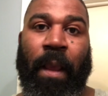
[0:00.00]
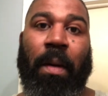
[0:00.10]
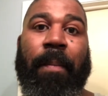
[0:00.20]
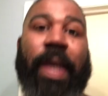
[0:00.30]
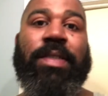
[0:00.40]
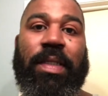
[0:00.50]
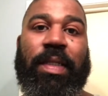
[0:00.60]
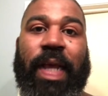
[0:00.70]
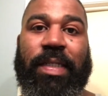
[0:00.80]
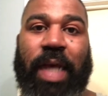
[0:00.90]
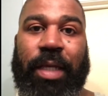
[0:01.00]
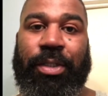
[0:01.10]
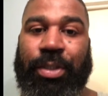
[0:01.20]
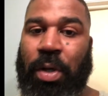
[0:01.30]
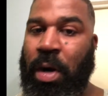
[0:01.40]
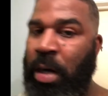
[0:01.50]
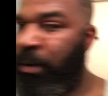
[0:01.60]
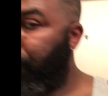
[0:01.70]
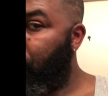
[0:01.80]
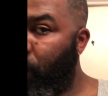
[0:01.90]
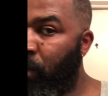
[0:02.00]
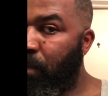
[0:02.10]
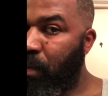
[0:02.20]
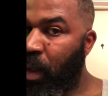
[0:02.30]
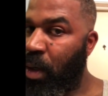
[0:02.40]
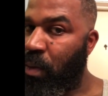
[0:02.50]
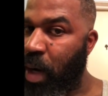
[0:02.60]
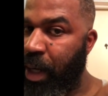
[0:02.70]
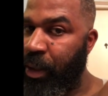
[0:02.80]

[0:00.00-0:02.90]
But basically that's how you start, right?